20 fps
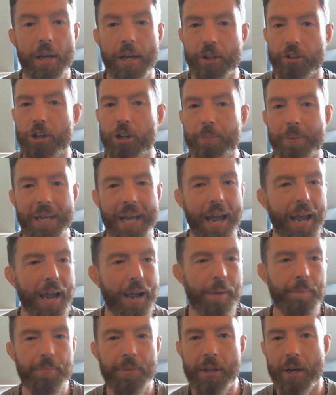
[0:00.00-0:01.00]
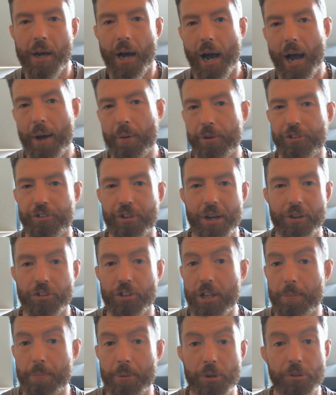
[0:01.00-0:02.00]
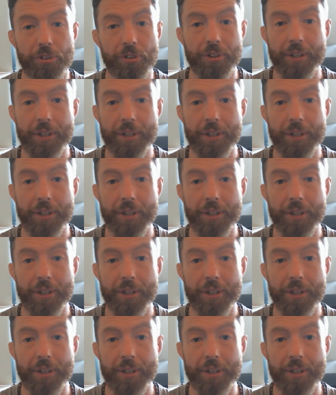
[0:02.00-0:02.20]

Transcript: It could be, hey, I was sexually abused